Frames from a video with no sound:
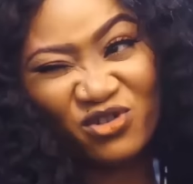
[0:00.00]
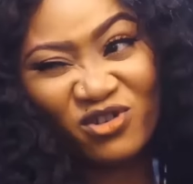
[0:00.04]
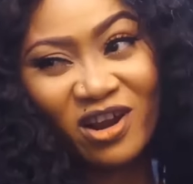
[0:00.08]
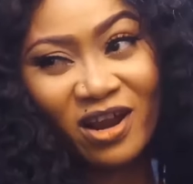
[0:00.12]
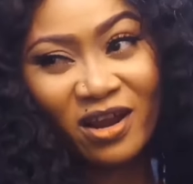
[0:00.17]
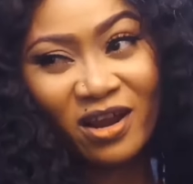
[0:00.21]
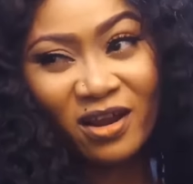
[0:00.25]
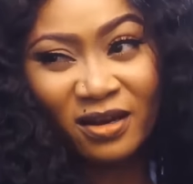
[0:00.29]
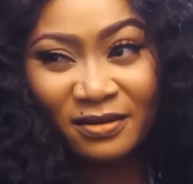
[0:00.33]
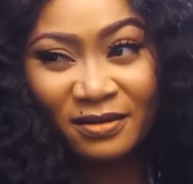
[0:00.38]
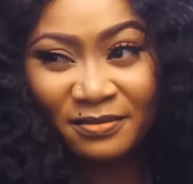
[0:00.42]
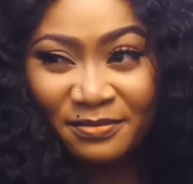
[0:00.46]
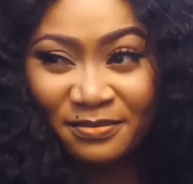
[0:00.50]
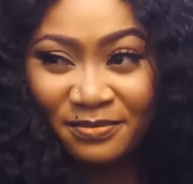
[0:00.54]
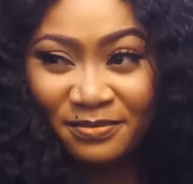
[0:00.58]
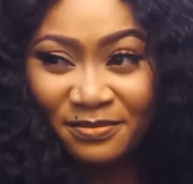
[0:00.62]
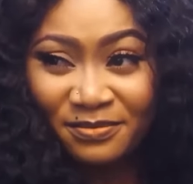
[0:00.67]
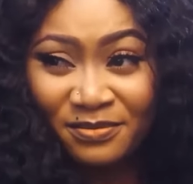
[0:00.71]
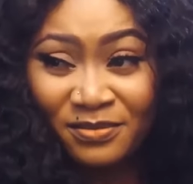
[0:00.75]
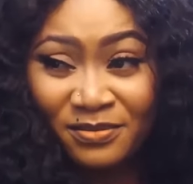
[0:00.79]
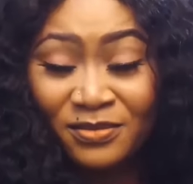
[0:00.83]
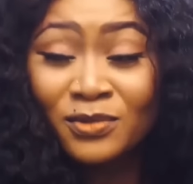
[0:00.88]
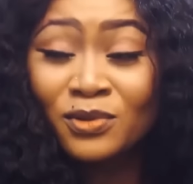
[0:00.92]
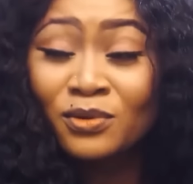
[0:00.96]
try.
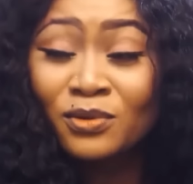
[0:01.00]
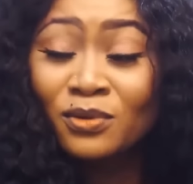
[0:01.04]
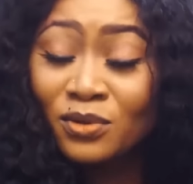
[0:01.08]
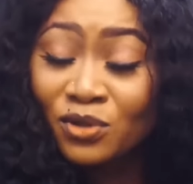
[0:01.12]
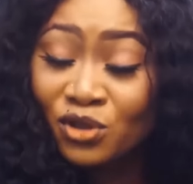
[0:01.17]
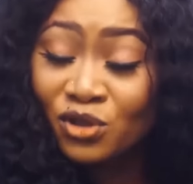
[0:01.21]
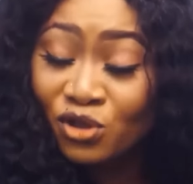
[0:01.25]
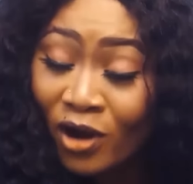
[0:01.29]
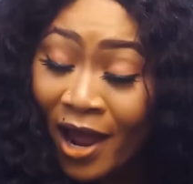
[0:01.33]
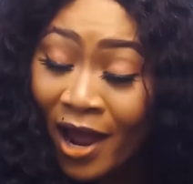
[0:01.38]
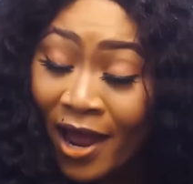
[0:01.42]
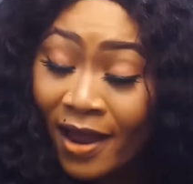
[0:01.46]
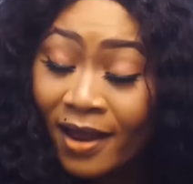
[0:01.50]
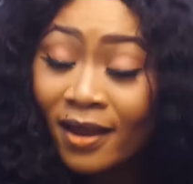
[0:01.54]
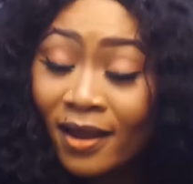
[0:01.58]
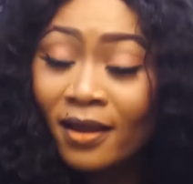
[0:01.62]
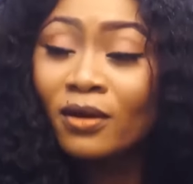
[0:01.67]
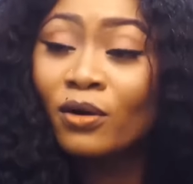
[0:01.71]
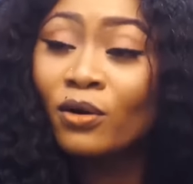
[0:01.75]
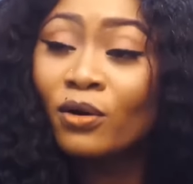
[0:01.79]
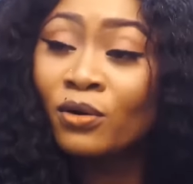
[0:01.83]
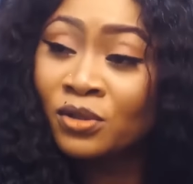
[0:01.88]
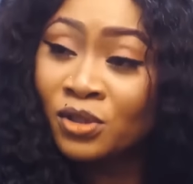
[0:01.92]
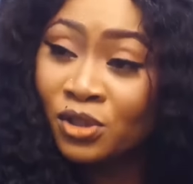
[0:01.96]
Try
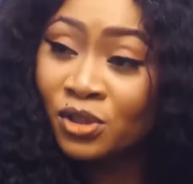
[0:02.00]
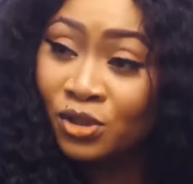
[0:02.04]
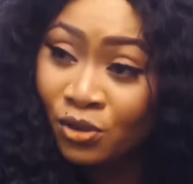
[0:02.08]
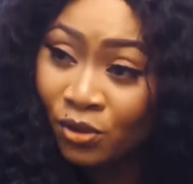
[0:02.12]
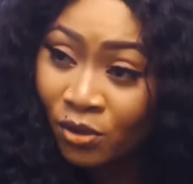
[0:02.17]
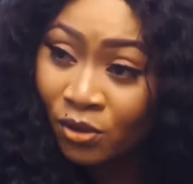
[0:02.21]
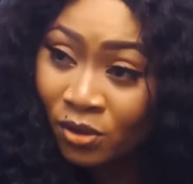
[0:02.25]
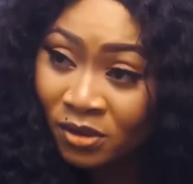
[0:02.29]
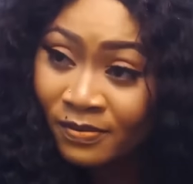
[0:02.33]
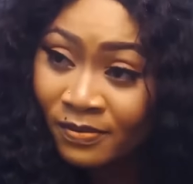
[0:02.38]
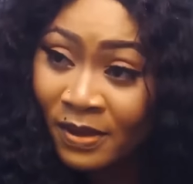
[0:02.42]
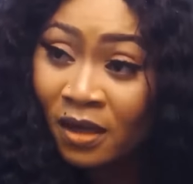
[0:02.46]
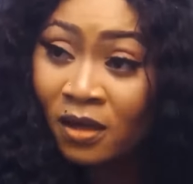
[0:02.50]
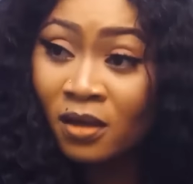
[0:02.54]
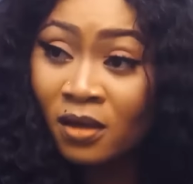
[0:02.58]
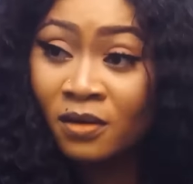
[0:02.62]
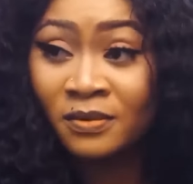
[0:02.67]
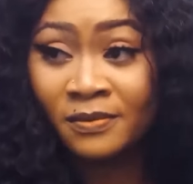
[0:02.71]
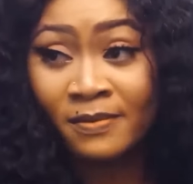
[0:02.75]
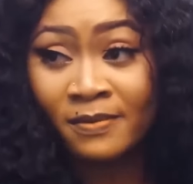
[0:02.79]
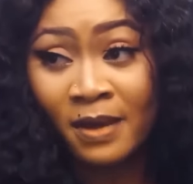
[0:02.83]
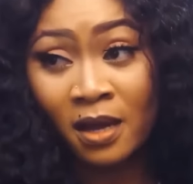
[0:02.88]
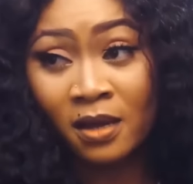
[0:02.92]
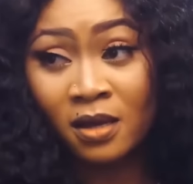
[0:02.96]
until your husband
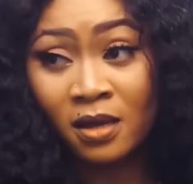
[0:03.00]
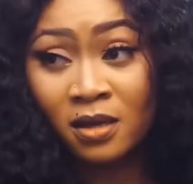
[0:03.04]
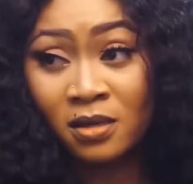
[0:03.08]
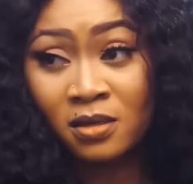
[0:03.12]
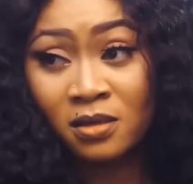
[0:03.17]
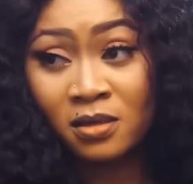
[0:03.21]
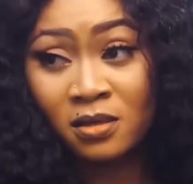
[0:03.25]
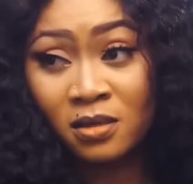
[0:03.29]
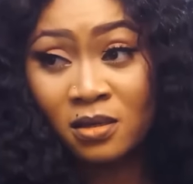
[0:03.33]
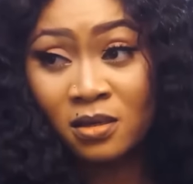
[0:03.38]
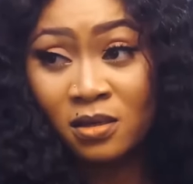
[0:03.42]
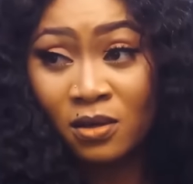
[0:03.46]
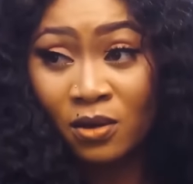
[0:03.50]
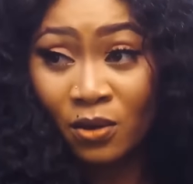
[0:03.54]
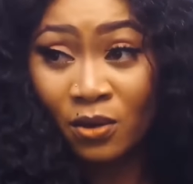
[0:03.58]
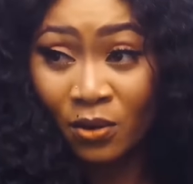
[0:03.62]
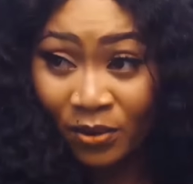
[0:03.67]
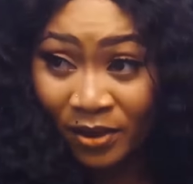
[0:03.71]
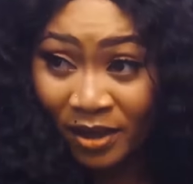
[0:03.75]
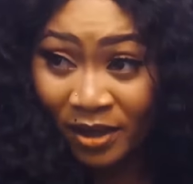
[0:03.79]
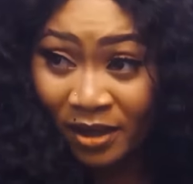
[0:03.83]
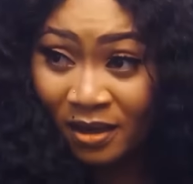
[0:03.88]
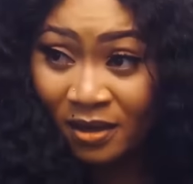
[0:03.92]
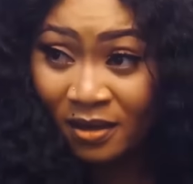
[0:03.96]
comes back.
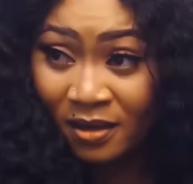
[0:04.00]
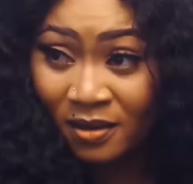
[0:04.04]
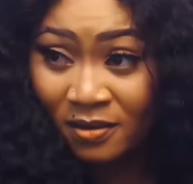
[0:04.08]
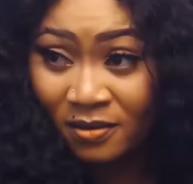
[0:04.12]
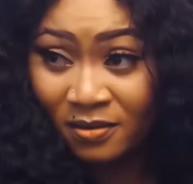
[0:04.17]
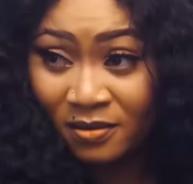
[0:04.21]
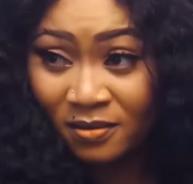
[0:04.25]
Okay?